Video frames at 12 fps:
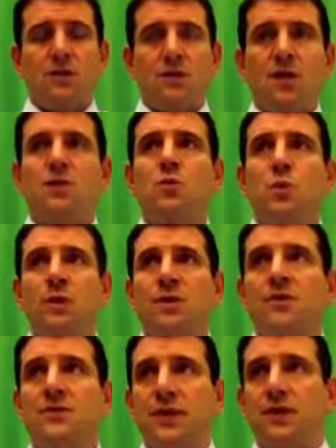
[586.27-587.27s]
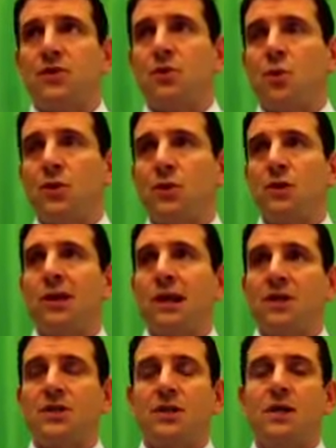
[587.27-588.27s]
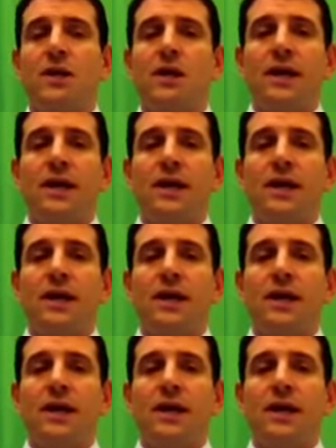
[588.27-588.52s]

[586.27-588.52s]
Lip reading: does win the senatorial election,